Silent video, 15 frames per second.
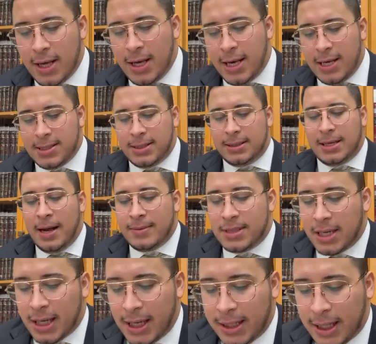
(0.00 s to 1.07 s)
He's gan
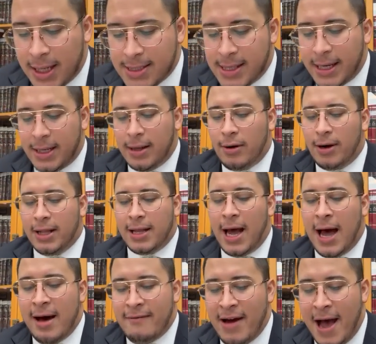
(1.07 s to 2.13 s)
tzrich litchazek l'oreh
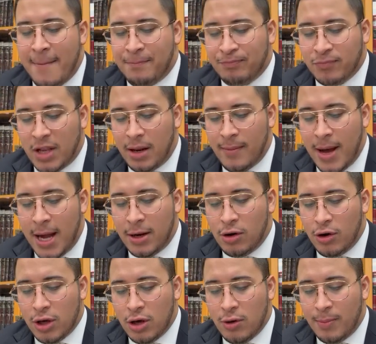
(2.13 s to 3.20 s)
ta'ava. L'man
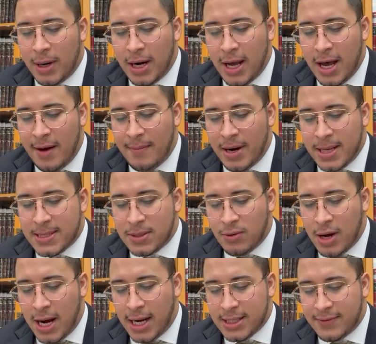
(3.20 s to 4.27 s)
lo yu b'na b'nis
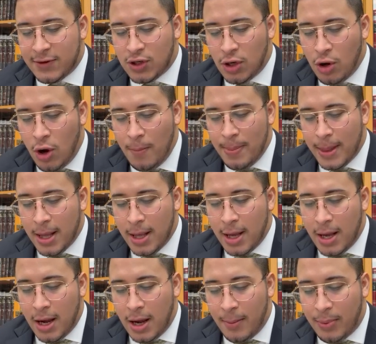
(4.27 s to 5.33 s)
nu'a haz v'shalom.
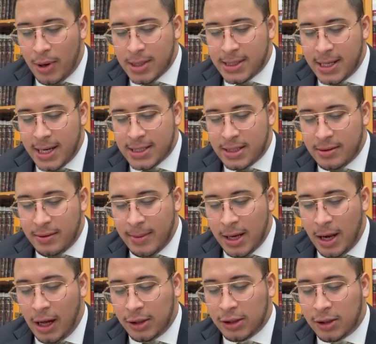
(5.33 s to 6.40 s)
A person has to
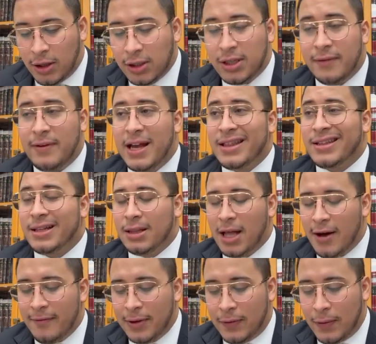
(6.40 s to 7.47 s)
cultivate the
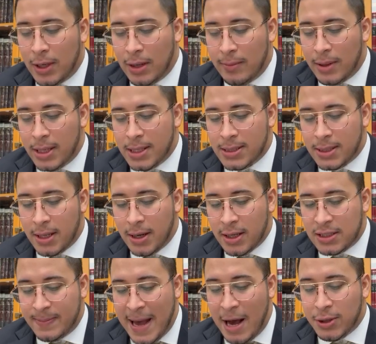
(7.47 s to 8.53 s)
love between him and his
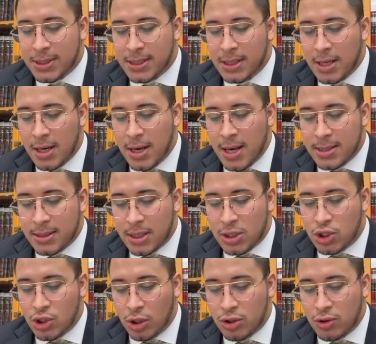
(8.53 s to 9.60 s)
spouse, so
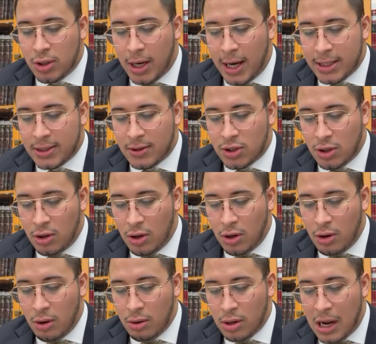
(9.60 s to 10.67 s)
his children, haz
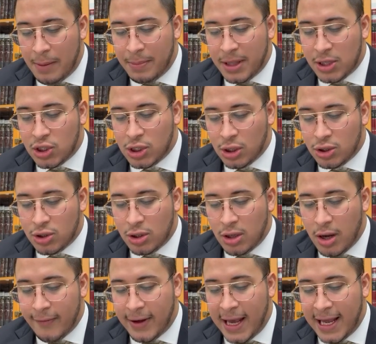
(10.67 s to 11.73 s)
v'shalom, not be the children
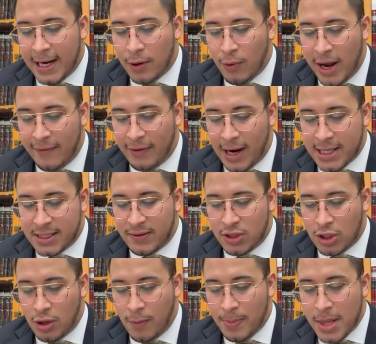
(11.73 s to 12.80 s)
of a hated wife, haz
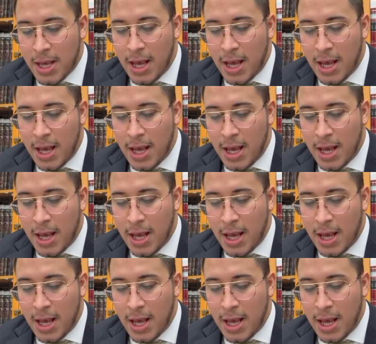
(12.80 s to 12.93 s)
v'shalom.